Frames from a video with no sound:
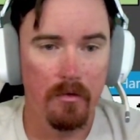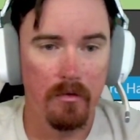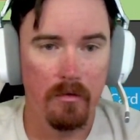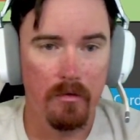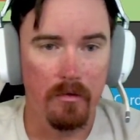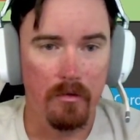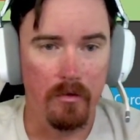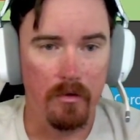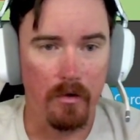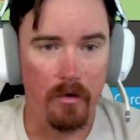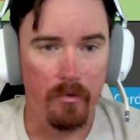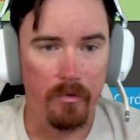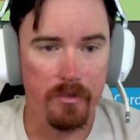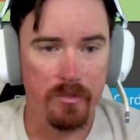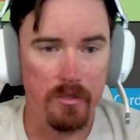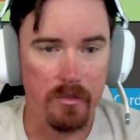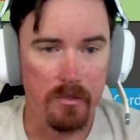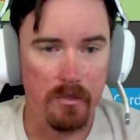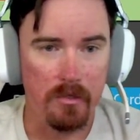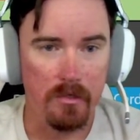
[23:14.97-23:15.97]
you go
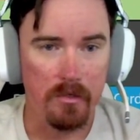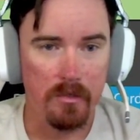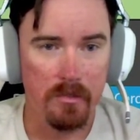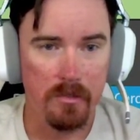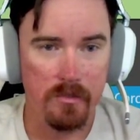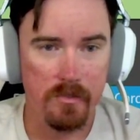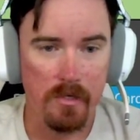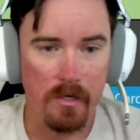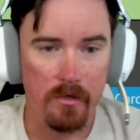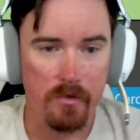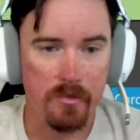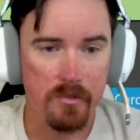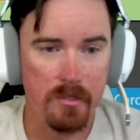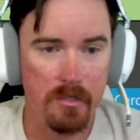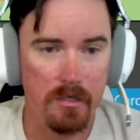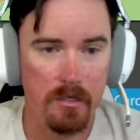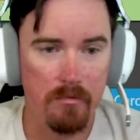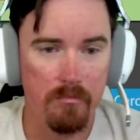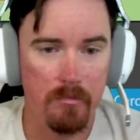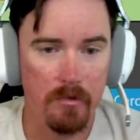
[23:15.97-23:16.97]
into the sales
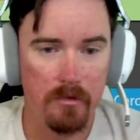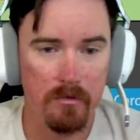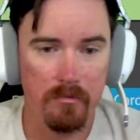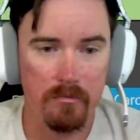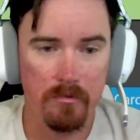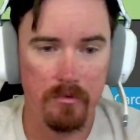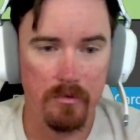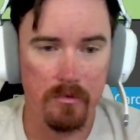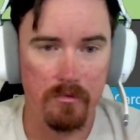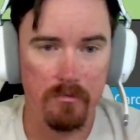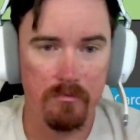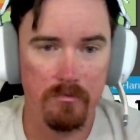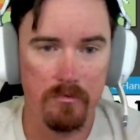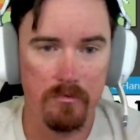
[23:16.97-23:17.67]
team and you